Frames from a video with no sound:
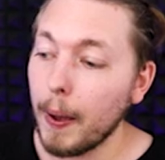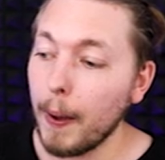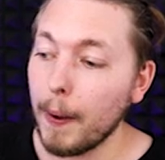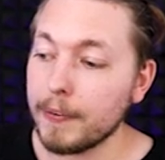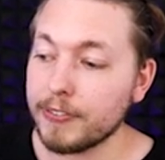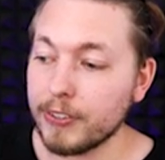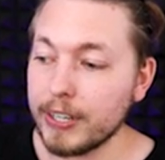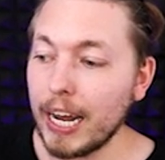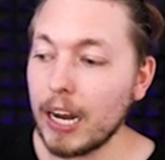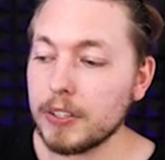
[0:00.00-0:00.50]

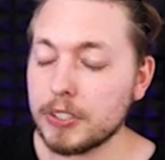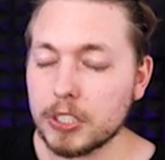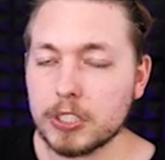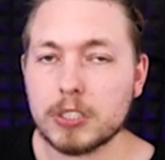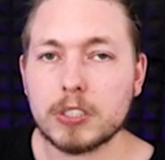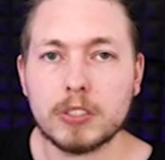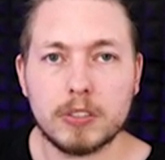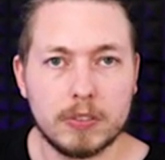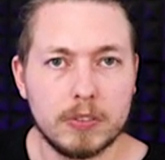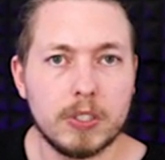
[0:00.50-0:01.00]
Uh, for now,
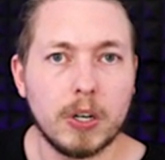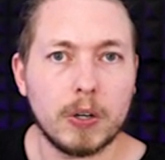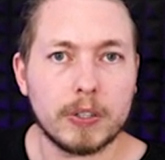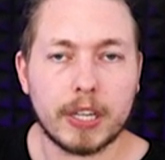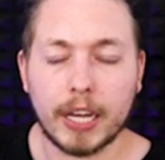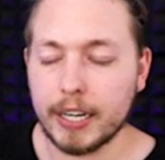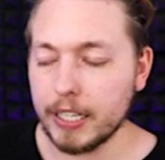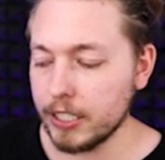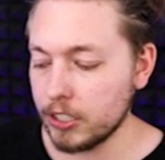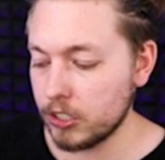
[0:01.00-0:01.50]
just know
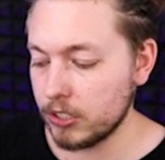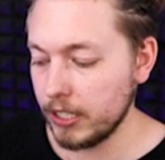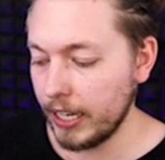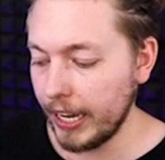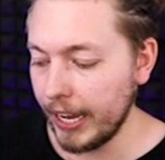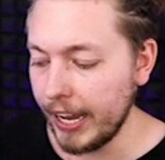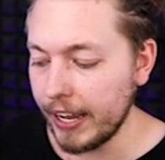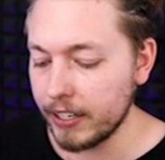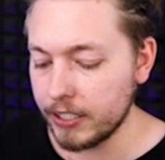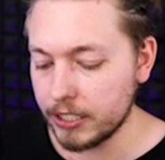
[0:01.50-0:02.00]
that it's
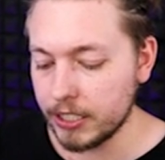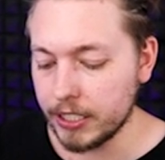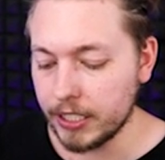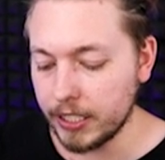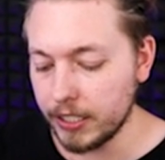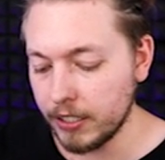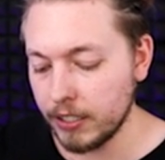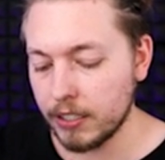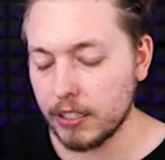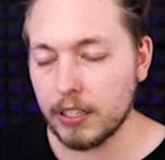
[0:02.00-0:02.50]
A and
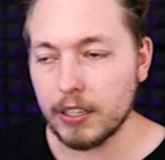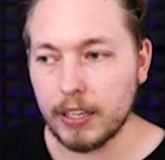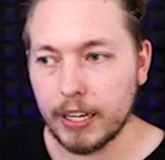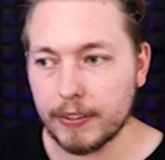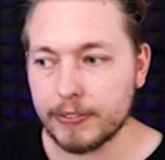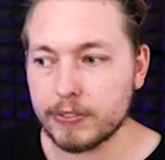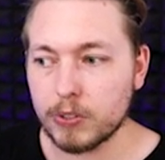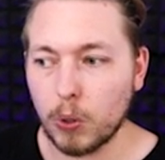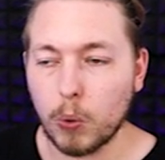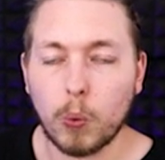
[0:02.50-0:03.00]
D,
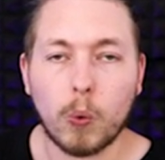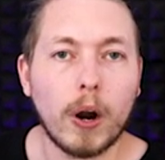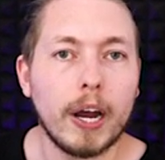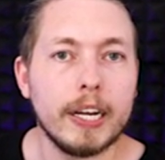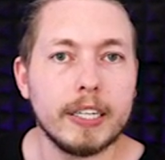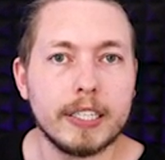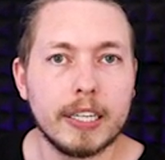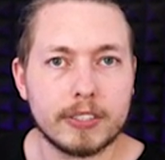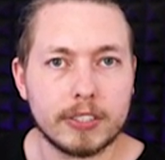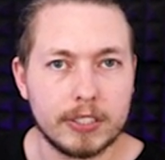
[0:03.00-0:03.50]
left or
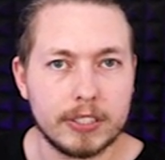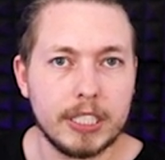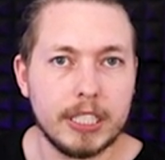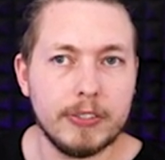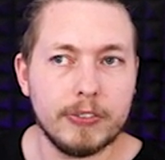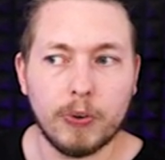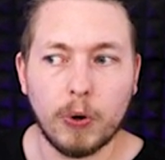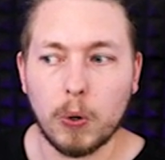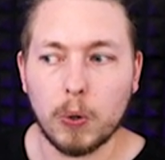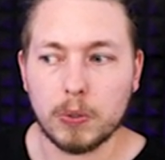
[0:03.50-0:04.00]
right, as a
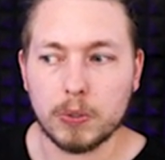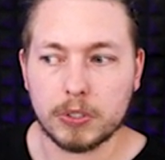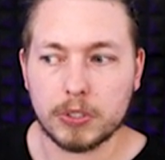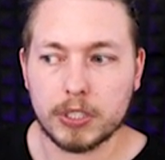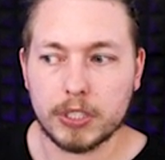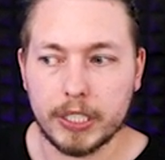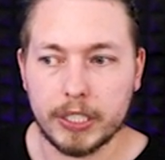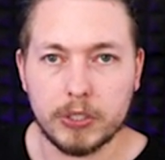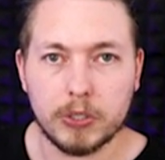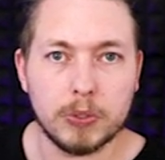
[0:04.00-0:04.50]

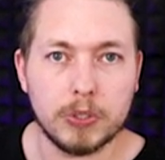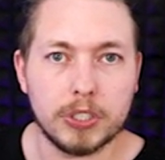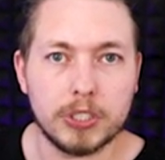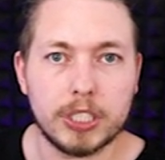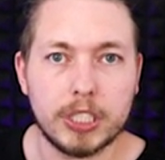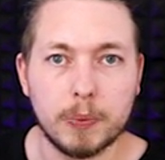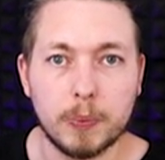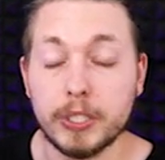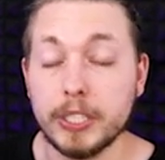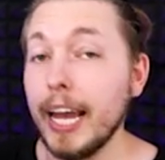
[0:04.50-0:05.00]
default in
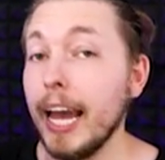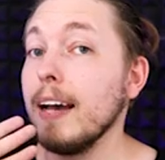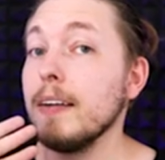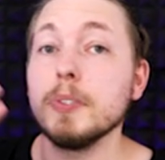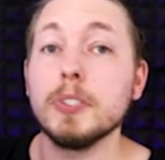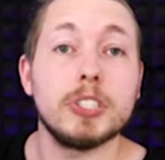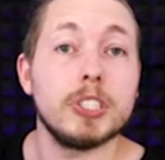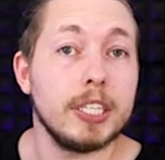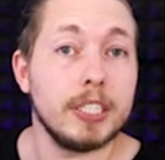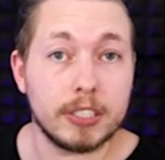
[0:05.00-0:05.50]
Unity when you
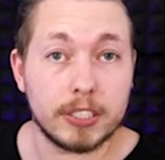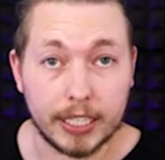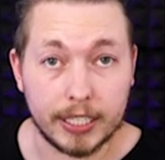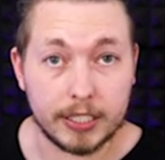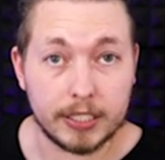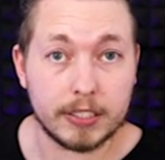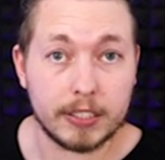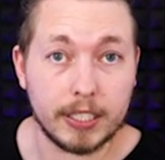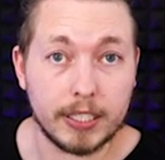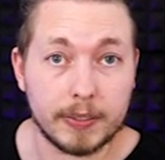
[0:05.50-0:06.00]
haven't changed
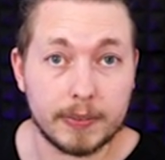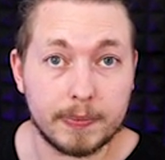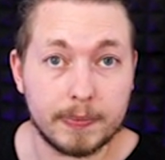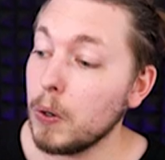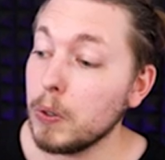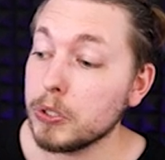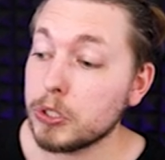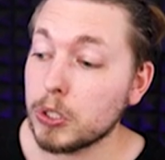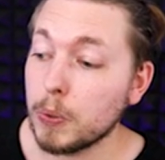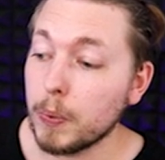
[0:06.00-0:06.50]
anything.
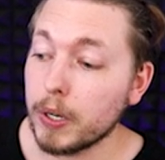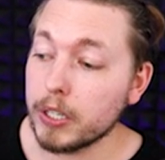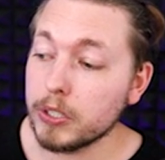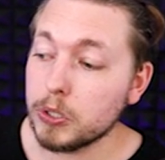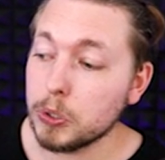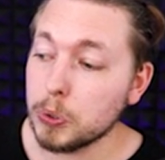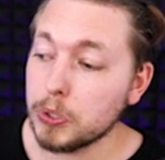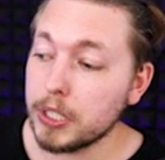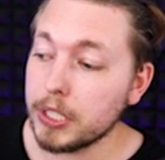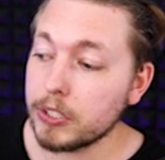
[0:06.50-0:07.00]
I also want
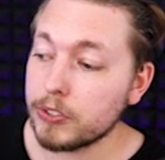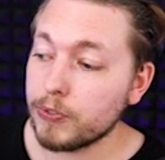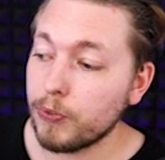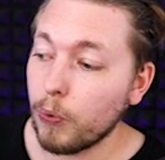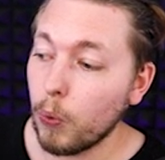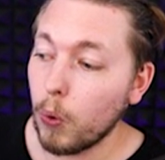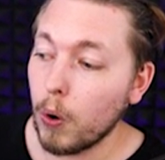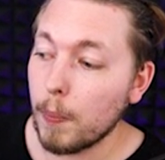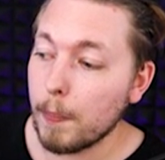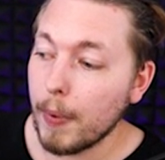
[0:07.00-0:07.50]
to do this
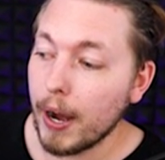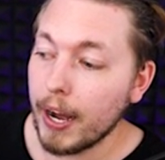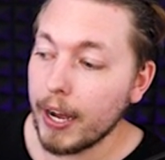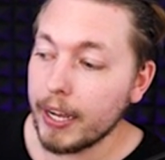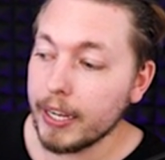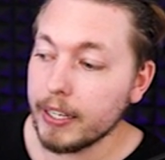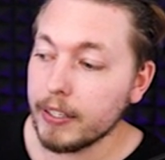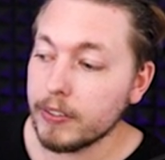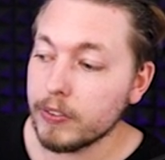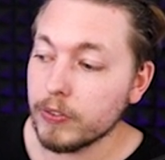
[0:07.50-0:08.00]
for
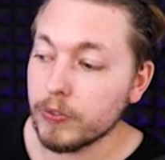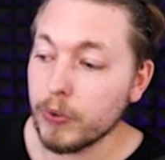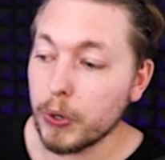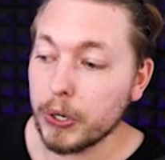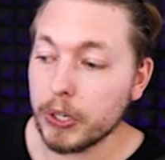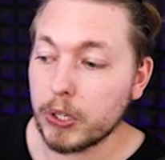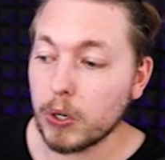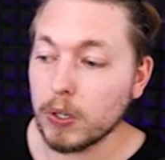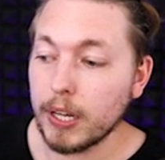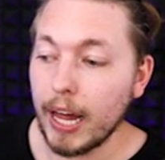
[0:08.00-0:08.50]
my
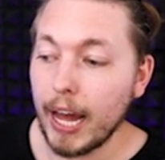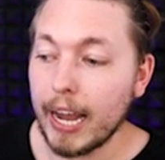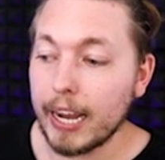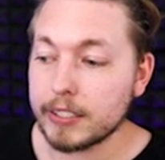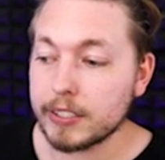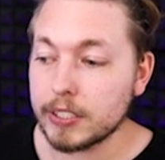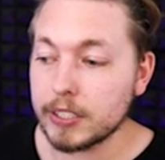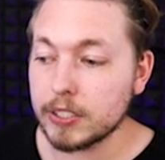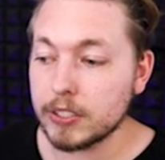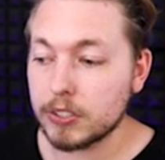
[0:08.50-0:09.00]
vertical
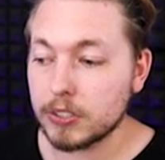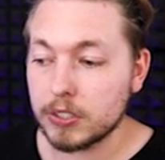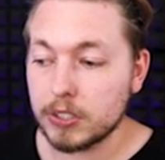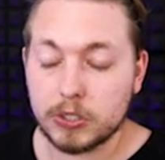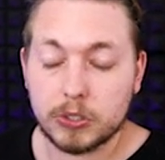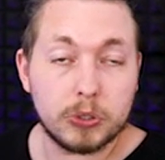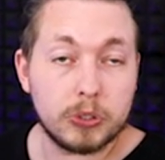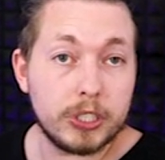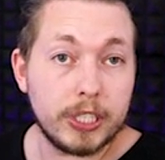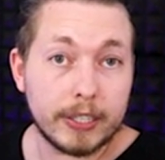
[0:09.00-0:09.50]
axis
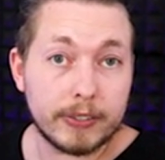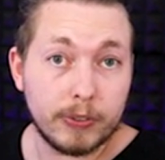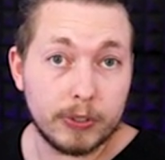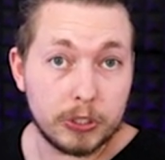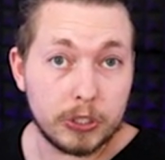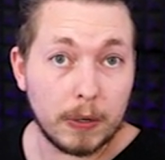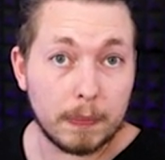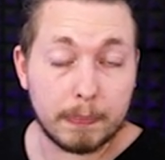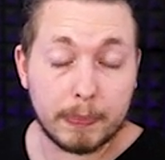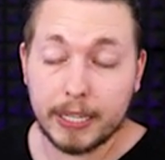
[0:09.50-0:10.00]
to check for
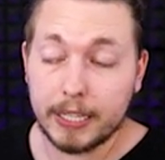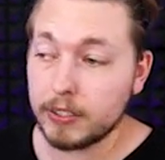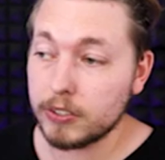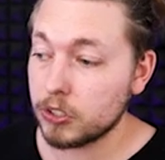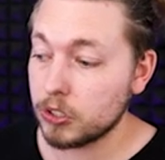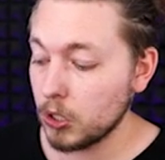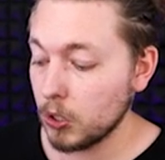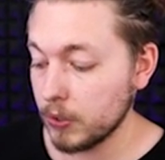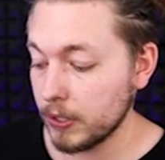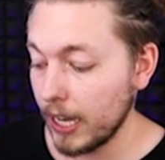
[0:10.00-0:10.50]
jumping.
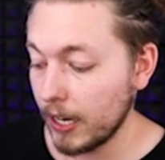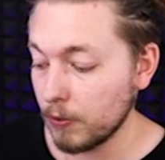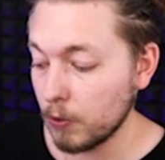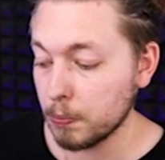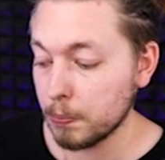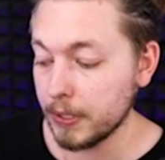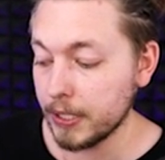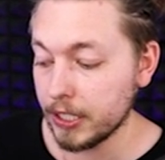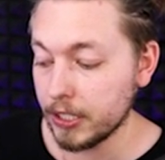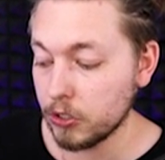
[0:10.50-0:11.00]
So that
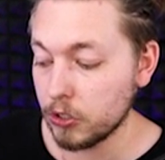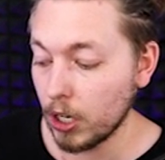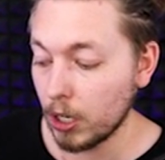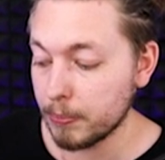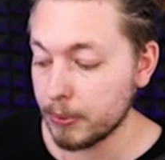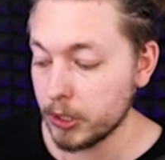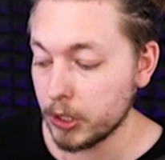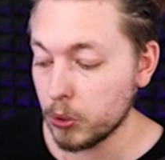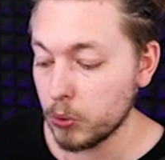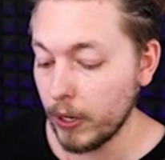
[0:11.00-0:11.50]
will be
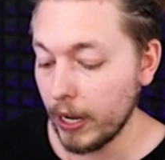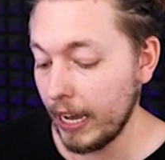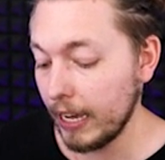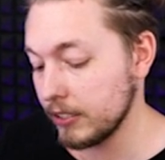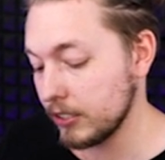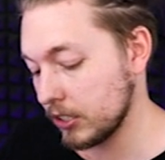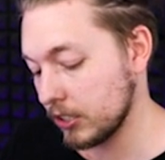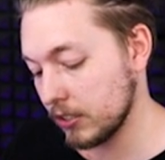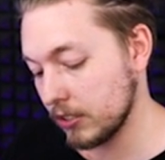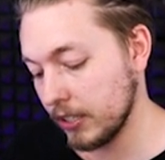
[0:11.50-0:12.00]
W
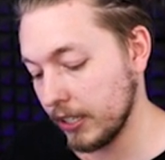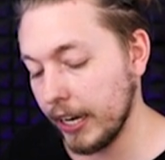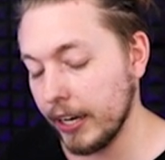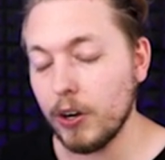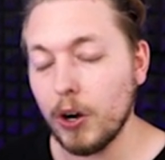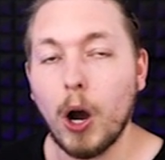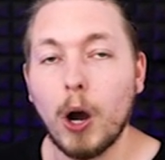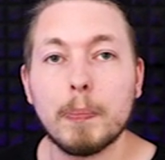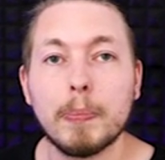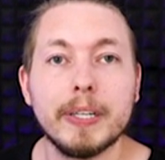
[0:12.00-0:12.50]
S
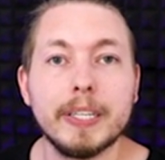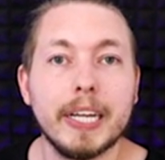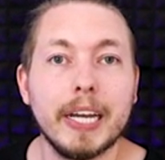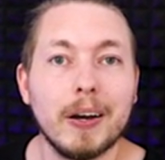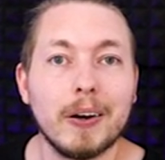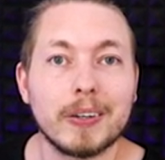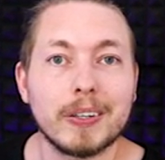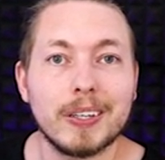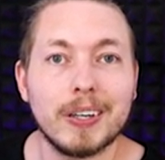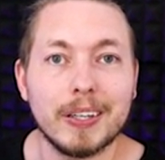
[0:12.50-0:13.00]
and up and
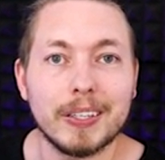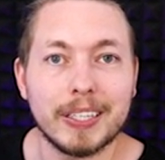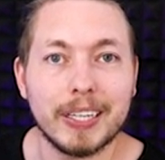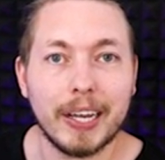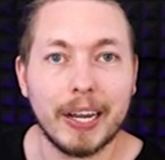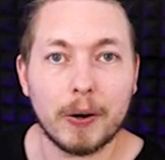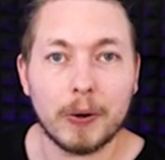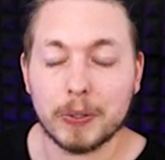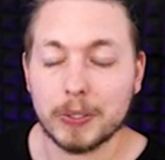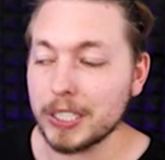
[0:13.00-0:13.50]
down on
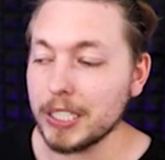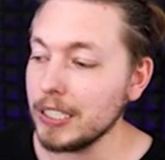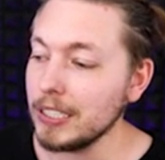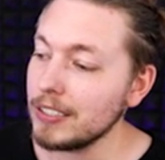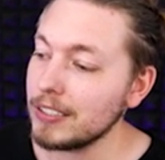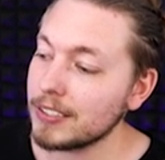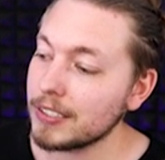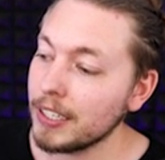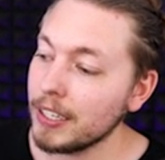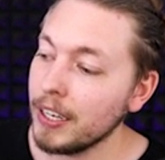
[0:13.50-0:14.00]
the arrow
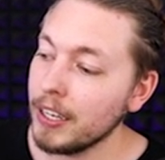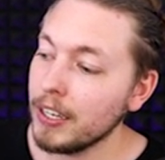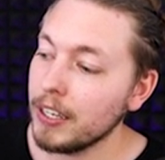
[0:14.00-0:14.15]
keys.